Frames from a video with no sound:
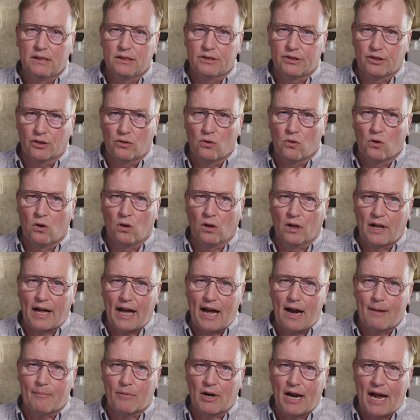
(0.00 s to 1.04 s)
the Google
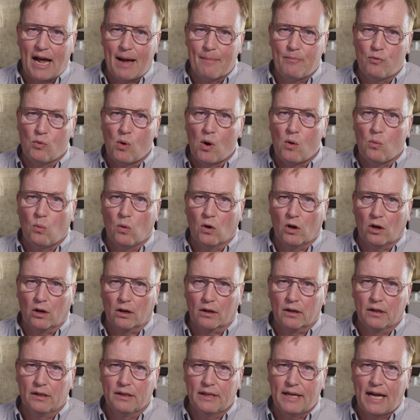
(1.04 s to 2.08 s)
Camera app won't
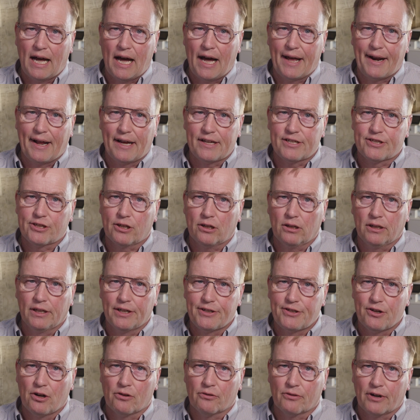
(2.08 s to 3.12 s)
work. And I certainly
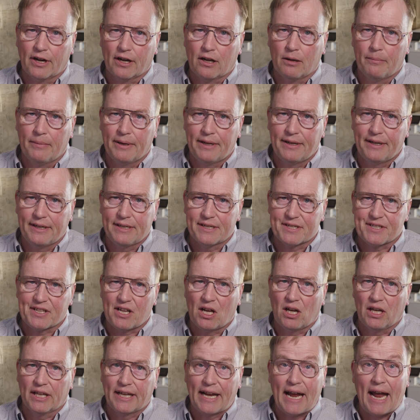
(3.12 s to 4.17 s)
don't recommend
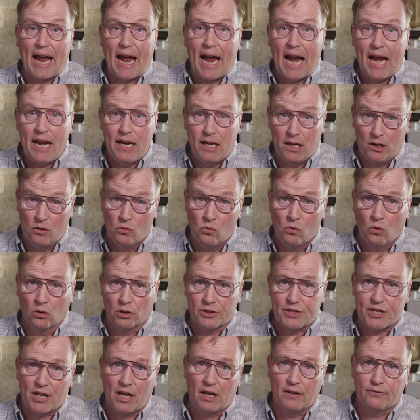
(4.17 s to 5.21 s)
installing any Google
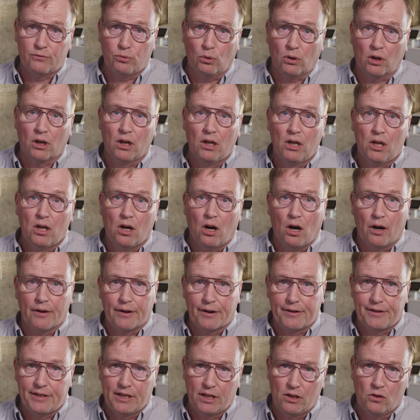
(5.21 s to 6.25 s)
software on
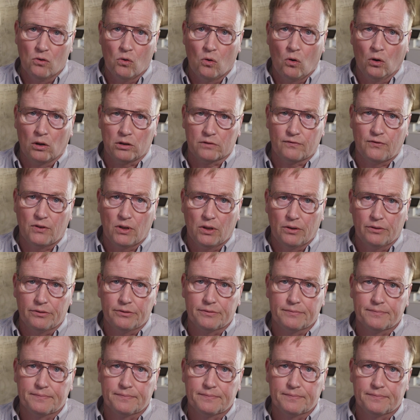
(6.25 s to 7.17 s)
a de-Googled phone.